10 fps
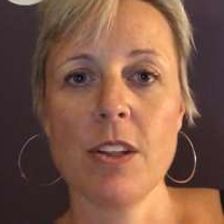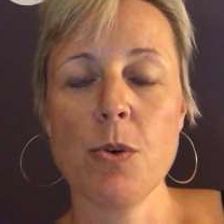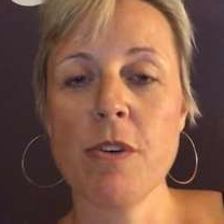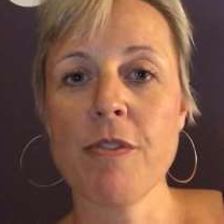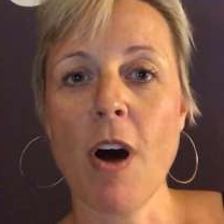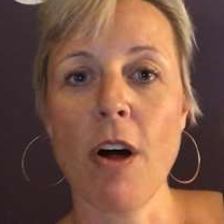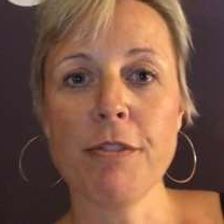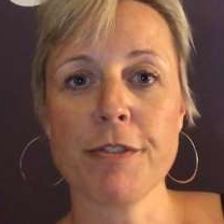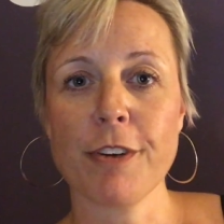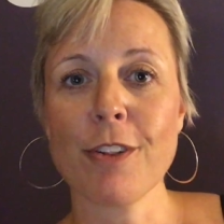You
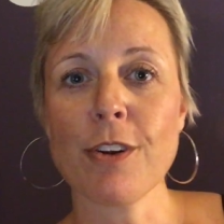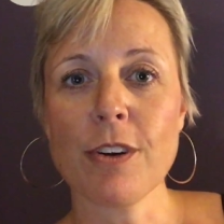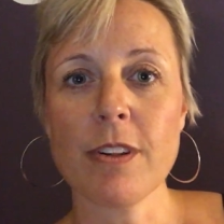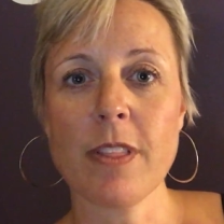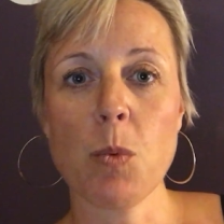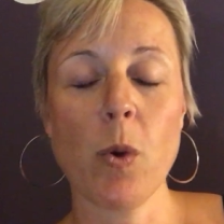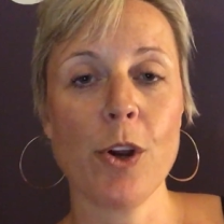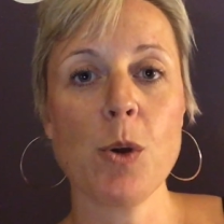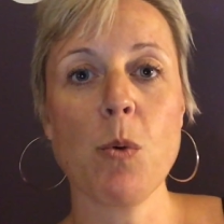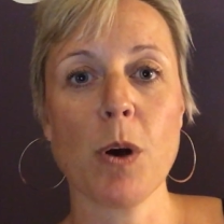evolved further than
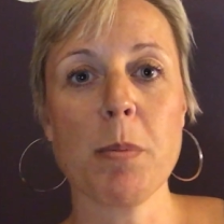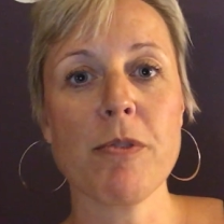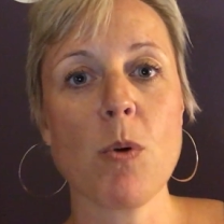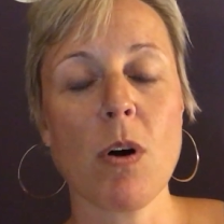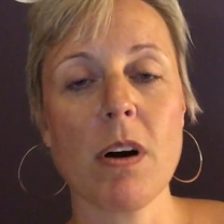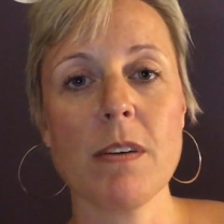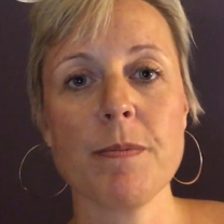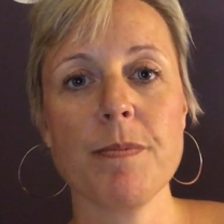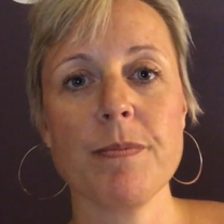where you were before.